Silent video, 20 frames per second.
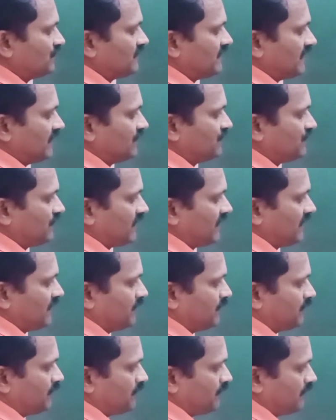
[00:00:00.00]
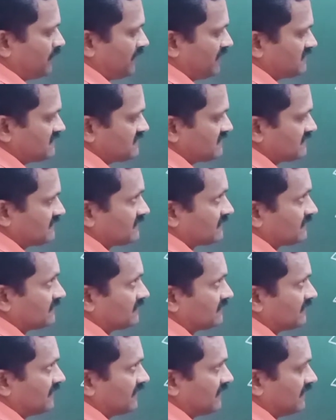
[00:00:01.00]
55 plus
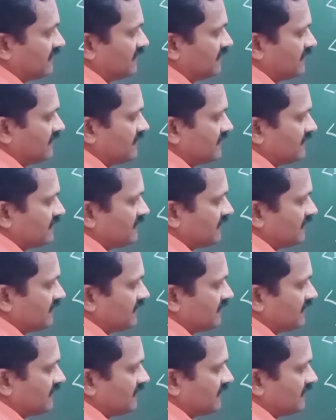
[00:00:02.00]
30,